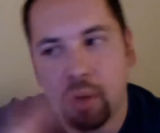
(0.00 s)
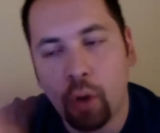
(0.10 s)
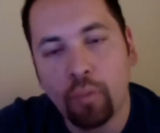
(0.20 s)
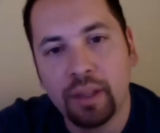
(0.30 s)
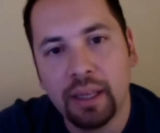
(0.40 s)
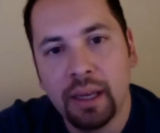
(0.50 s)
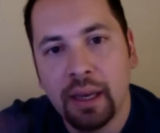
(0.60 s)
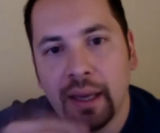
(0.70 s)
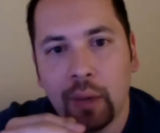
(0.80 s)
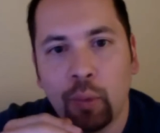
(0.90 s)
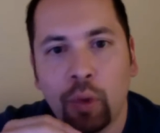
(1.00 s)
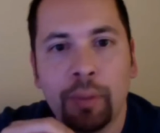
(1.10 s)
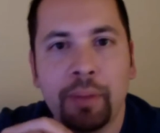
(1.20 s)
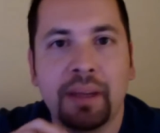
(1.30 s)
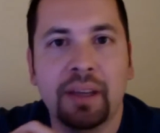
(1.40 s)
But hopefully it will
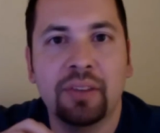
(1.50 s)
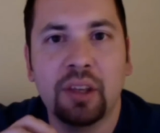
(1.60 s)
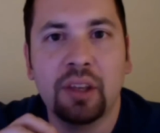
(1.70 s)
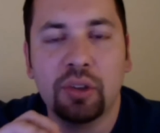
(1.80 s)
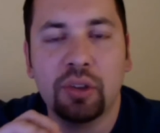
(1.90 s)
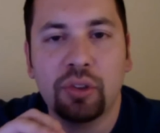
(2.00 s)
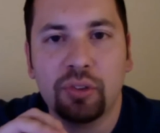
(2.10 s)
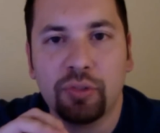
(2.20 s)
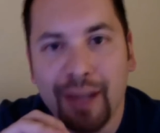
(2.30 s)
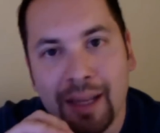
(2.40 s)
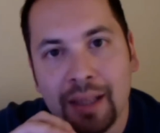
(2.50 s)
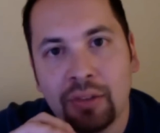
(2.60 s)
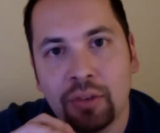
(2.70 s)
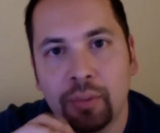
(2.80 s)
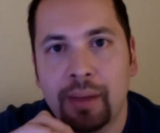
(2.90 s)
be, because then you can use your
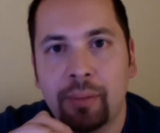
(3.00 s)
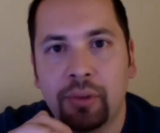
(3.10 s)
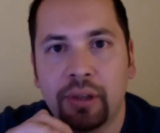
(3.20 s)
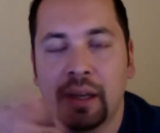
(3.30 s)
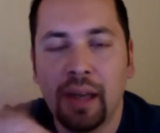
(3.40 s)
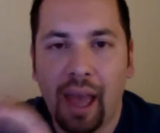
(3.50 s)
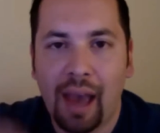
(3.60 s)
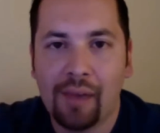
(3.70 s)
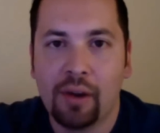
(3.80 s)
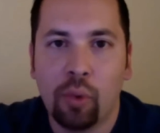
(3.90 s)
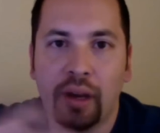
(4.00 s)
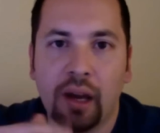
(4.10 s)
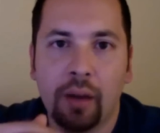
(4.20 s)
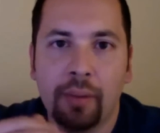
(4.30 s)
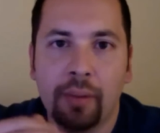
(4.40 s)
friends. You'll be able to have it on one
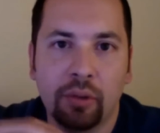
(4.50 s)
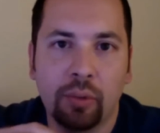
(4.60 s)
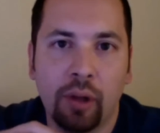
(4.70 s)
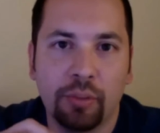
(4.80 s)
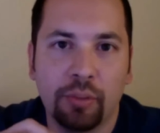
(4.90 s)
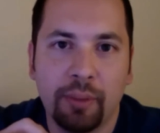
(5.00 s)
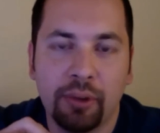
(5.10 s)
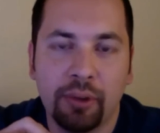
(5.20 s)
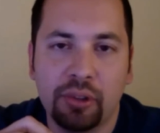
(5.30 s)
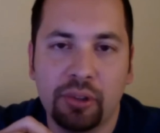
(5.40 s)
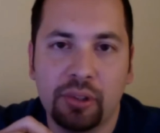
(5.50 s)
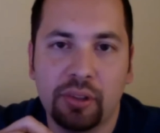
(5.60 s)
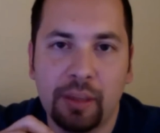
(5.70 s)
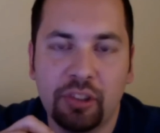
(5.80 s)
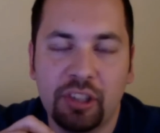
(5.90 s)
hub, and you'll also be able to use the
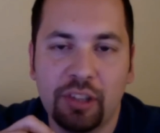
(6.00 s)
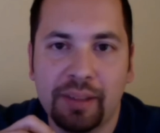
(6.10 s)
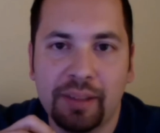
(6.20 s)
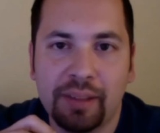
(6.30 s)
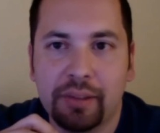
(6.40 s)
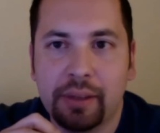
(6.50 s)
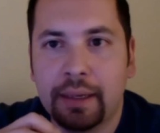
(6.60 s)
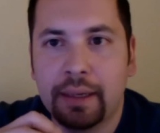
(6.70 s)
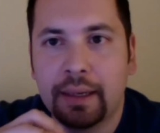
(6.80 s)
Steam achievements.